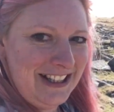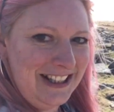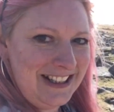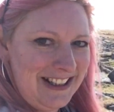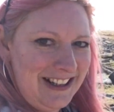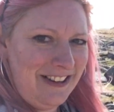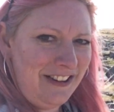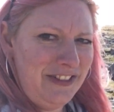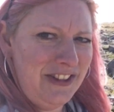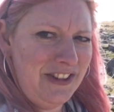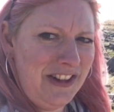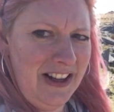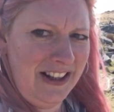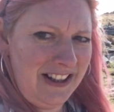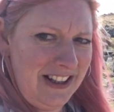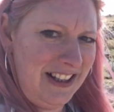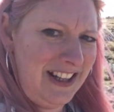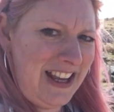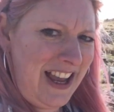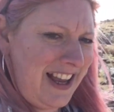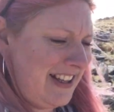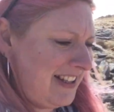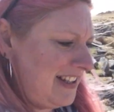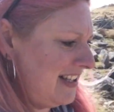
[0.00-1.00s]
and I've
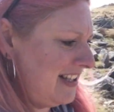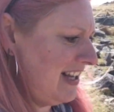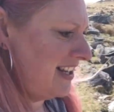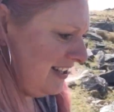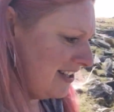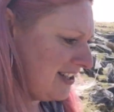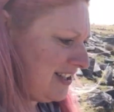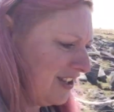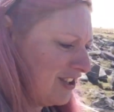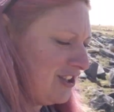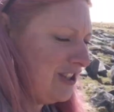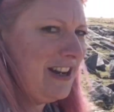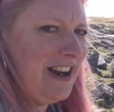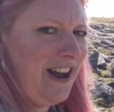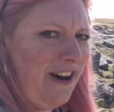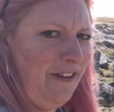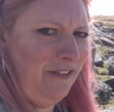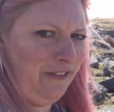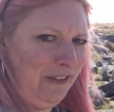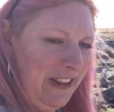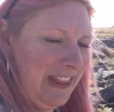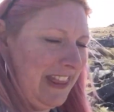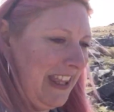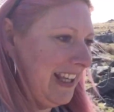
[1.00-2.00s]
yeah said such
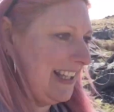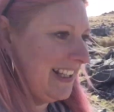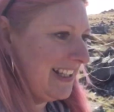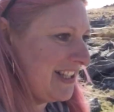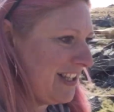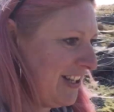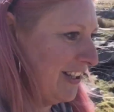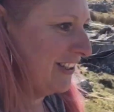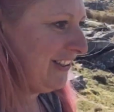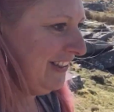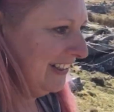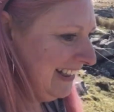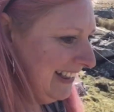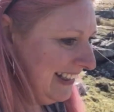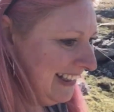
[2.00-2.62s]
lovely things, so